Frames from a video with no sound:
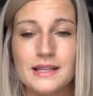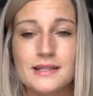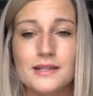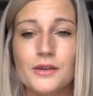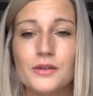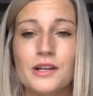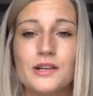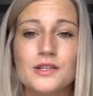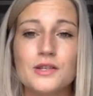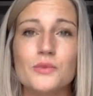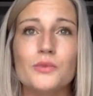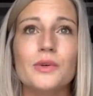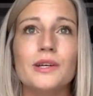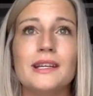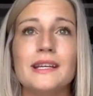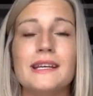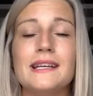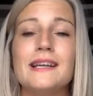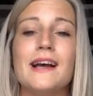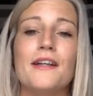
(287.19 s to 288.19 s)
So there's
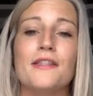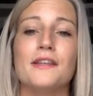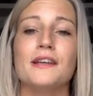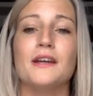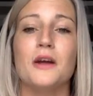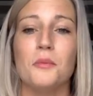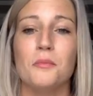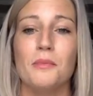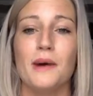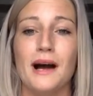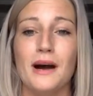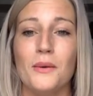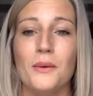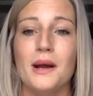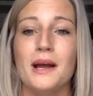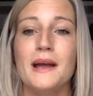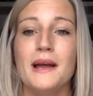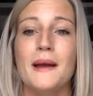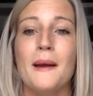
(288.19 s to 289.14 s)
really nothing about